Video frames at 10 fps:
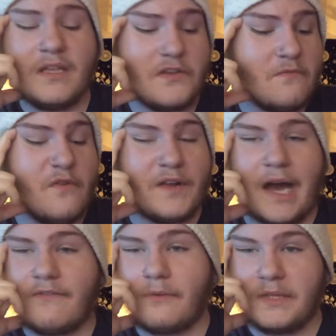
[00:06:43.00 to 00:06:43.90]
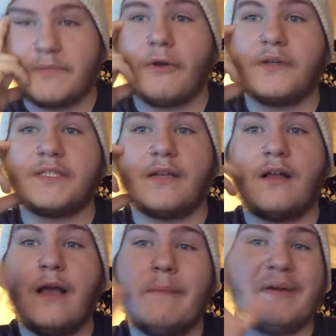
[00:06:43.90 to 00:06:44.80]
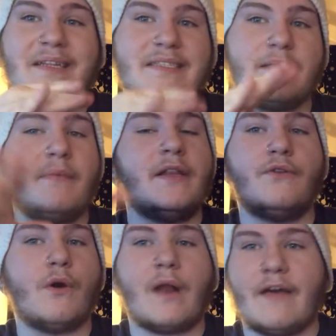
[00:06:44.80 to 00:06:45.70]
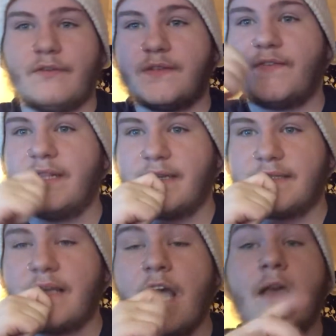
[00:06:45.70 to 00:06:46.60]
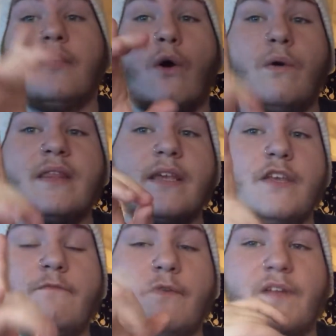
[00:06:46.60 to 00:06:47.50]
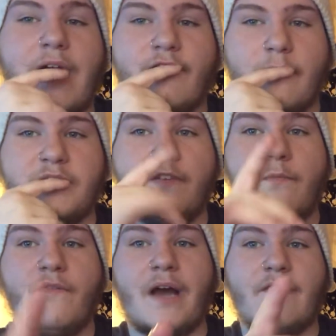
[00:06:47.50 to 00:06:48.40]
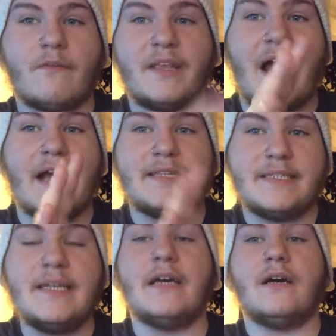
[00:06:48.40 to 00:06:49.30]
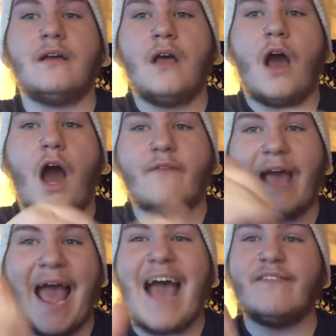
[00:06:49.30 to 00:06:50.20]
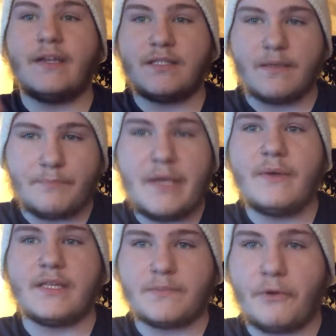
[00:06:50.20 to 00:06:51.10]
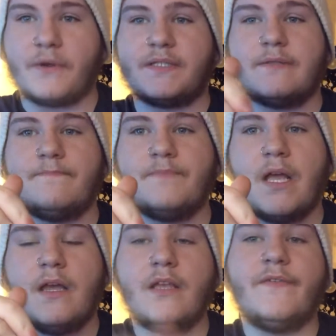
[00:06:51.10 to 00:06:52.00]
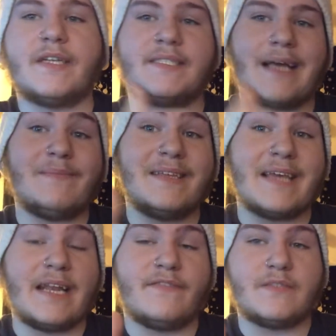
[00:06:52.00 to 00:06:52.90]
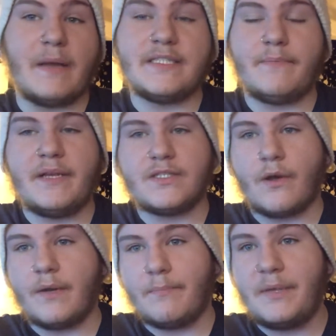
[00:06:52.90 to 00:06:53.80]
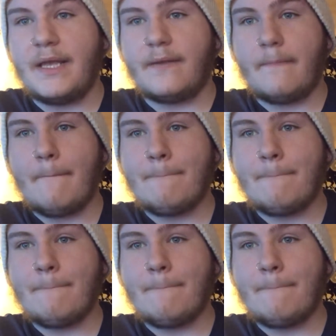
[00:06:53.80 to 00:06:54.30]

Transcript: You've moved on from this person, but it doesn't mean you don't have those feelings. The only thing you've moved on from is you've moved on from the idea of having to be with this person. You've accepted that if it's meant to be, it's going to be.